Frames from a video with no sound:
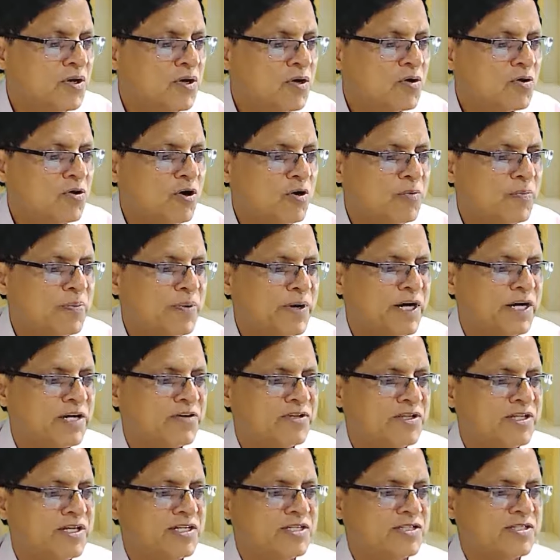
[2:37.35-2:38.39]
cooperate
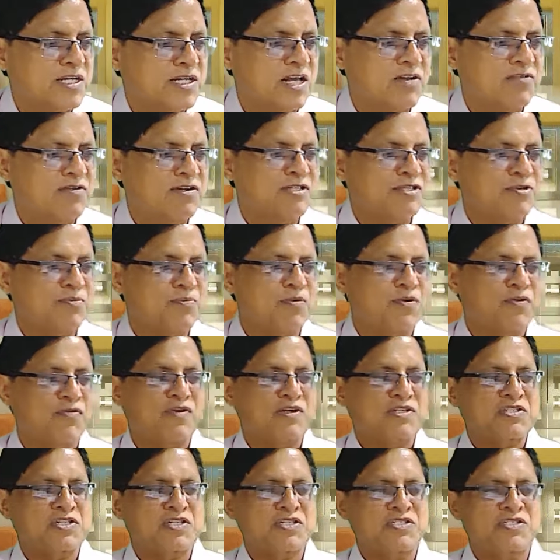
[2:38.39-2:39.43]
with the insolvency
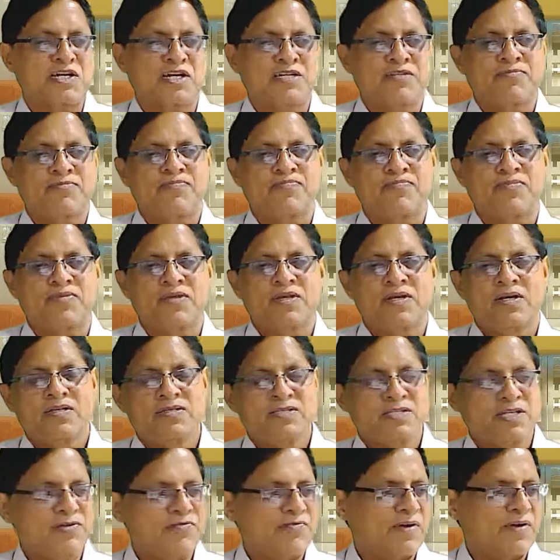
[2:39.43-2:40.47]
profession and done.
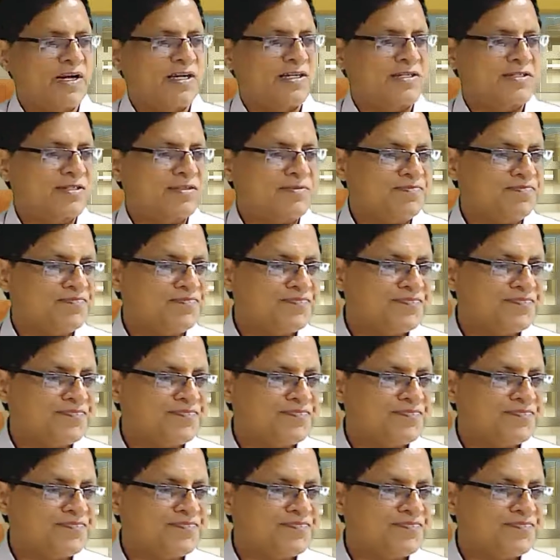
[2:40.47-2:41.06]
See friends,